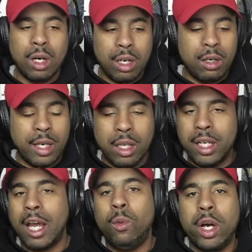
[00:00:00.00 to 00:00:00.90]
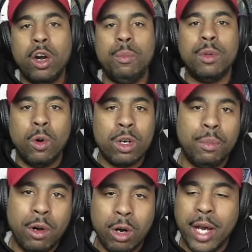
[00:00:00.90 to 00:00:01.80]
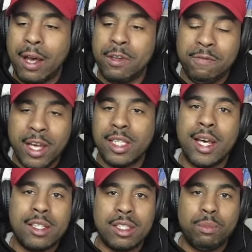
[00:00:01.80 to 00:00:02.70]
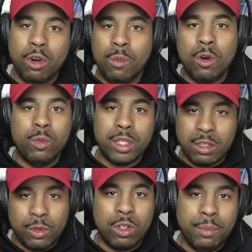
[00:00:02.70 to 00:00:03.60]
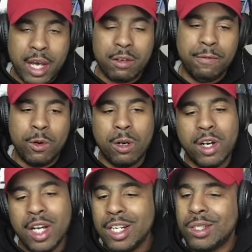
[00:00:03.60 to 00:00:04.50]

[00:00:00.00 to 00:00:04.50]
LA Knight will help Logan Paul have a fantastic promo with them going back and forth.